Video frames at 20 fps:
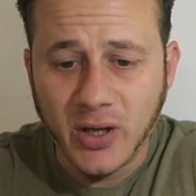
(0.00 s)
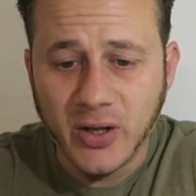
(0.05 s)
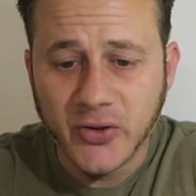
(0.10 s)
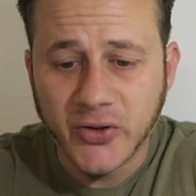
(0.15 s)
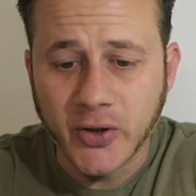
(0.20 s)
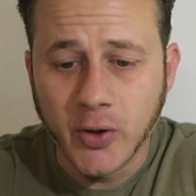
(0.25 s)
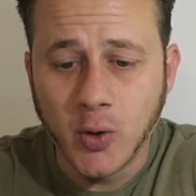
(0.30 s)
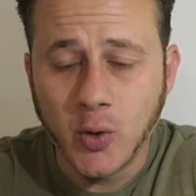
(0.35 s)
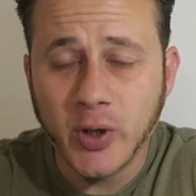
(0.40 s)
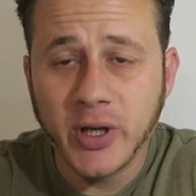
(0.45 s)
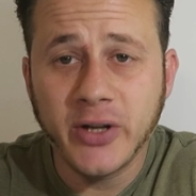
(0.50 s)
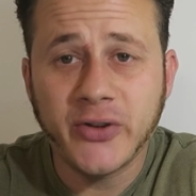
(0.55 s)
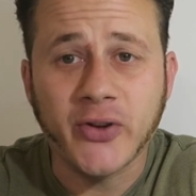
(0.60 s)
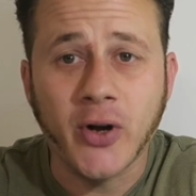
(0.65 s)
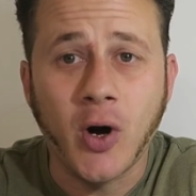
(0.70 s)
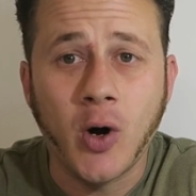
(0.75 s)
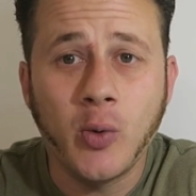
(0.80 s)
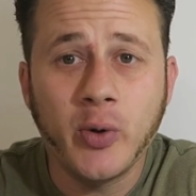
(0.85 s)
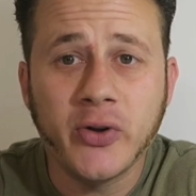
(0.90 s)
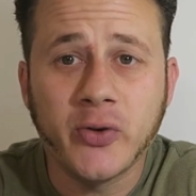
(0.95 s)
So it's
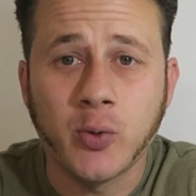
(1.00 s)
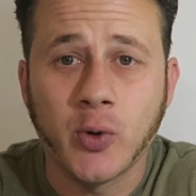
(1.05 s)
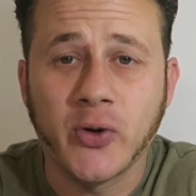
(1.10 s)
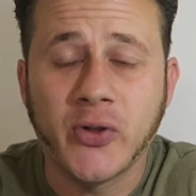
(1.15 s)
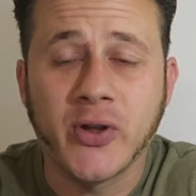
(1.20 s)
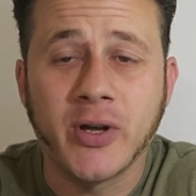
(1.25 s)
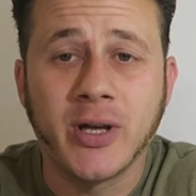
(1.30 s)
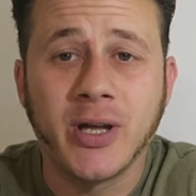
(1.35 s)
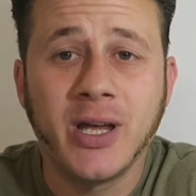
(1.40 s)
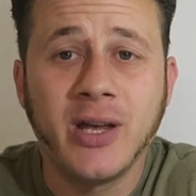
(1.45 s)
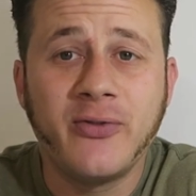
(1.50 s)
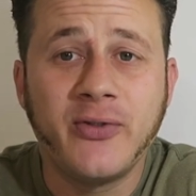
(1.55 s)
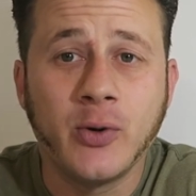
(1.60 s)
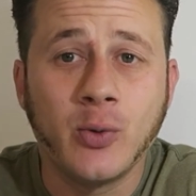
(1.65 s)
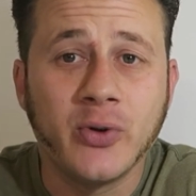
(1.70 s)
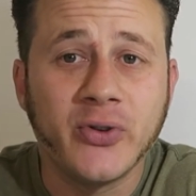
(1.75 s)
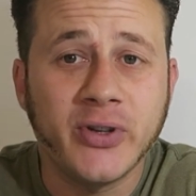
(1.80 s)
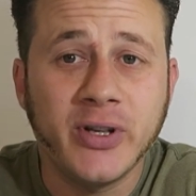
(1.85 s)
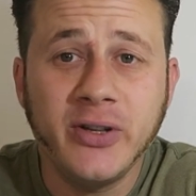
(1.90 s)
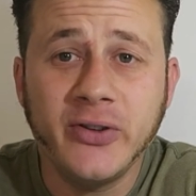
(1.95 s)
always worth it. If
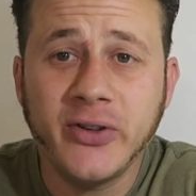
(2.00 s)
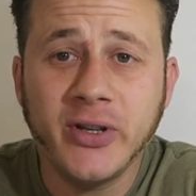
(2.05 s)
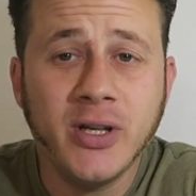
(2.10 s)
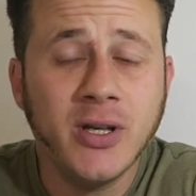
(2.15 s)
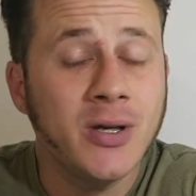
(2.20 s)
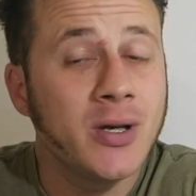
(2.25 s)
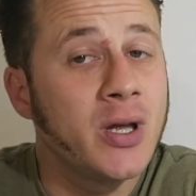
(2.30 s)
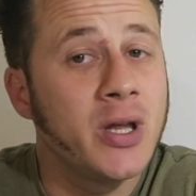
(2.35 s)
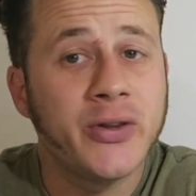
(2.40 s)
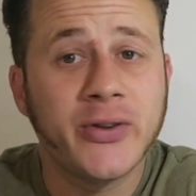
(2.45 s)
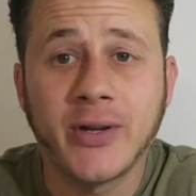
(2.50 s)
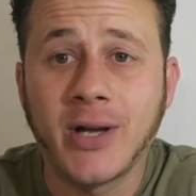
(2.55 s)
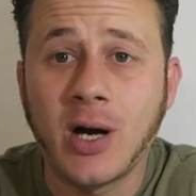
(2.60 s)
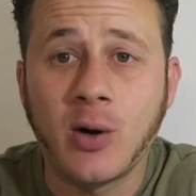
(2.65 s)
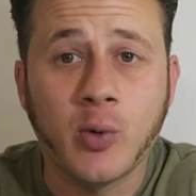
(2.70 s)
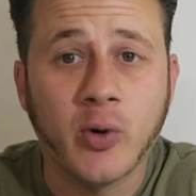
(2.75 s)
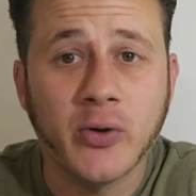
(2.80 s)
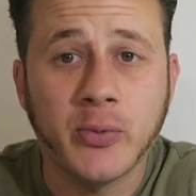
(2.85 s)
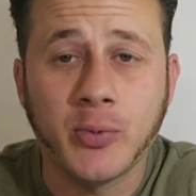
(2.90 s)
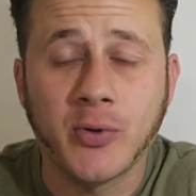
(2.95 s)
it was easy, it's
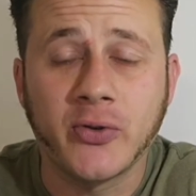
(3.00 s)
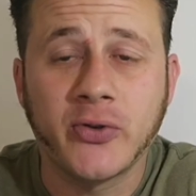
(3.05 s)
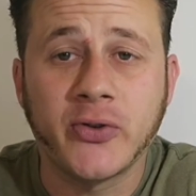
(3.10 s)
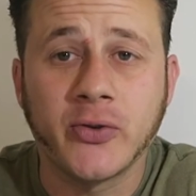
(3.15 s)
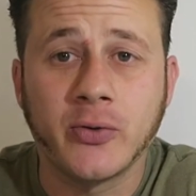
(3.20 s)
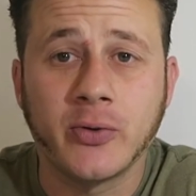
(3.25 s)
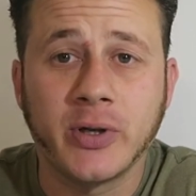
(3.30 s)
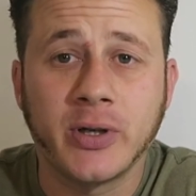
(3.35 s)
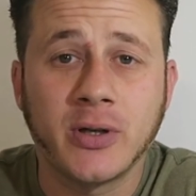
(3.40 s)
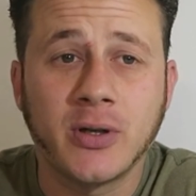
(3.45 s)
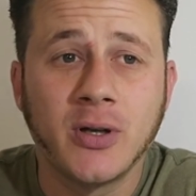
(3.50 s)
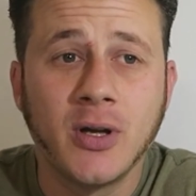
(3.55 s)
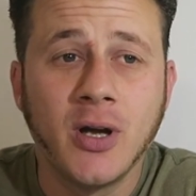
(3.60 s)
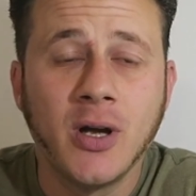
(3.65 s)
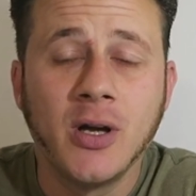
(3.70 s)
not worth pursuing.